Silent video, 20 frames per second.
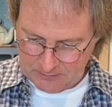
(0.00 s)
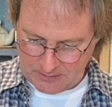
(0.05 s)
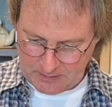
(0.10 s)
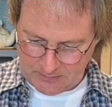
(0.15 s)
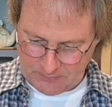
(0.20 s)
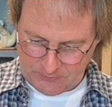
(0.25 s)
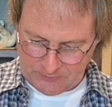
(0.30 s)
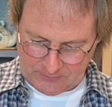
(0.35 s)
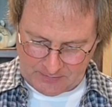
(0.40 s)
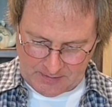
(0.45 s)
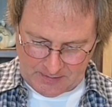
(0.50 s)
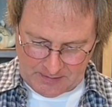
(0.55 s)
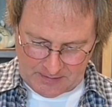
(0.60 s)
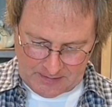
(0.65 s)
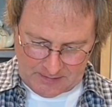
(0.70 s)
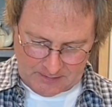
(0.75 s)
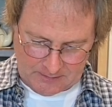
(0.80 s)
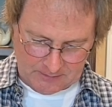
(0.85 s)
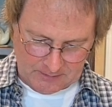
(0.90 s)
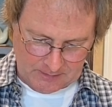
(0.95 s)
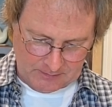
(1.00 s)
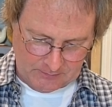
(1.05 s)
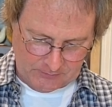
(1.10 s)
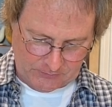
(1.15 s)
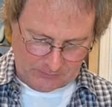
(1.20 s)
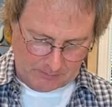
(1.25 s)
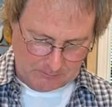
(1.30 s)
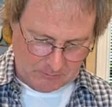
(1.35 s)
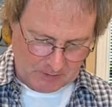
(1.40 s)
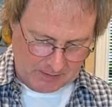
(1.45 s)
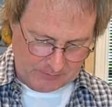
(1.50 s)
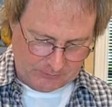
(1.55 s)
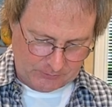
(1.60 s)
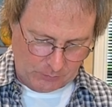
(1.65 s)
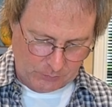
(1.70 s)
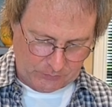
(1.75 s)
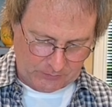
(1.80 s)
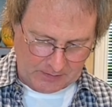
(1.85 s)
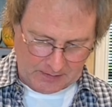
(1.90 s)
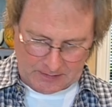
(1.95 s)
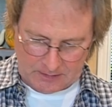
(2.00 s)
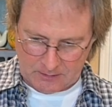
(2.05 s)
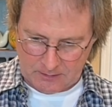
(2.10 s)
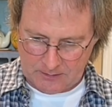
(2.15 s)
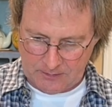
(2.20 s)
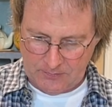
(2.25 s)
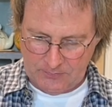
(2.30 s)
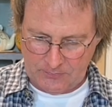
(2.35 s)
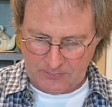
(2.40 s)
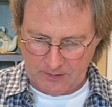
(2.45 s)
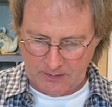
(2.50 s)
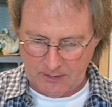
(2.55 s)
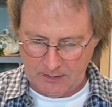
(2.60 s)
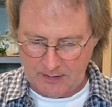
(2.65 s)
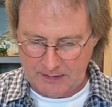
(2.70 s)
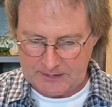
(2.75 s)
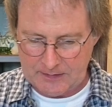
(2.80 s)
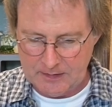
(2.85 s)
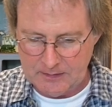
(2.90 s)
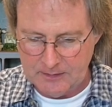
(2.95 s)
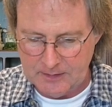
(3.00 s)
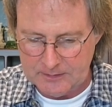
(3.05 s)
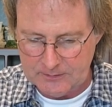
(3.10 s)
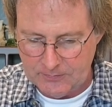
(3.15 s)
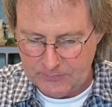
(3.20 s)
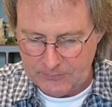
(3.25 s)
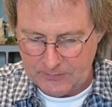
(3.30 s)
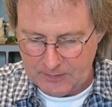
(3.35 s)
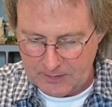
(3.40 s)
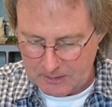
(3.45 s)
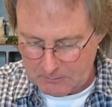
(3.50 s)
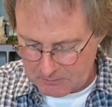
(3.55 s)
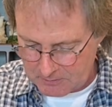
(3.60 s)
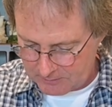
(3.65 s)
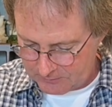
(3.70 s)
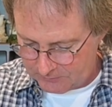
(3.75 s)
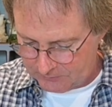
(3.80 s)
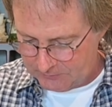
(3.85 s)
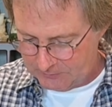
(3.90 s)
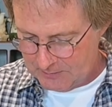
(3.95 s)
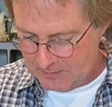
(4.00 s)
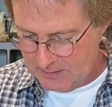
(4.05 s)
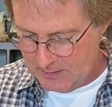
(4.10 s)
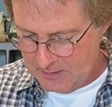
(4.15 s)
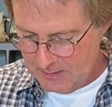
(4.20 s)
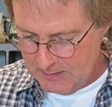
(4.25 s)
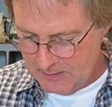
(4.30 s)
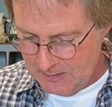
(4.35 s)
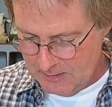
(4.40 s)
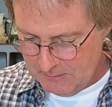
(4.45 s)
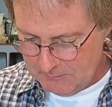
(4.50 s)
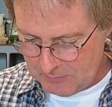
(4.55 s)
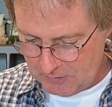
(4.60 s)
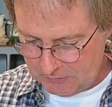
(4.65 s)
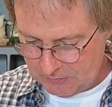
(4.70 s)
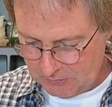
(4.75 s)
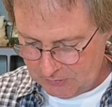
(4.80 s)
kind of skinny, and then some not so skinny on this end. I kind of like the skinny ones. But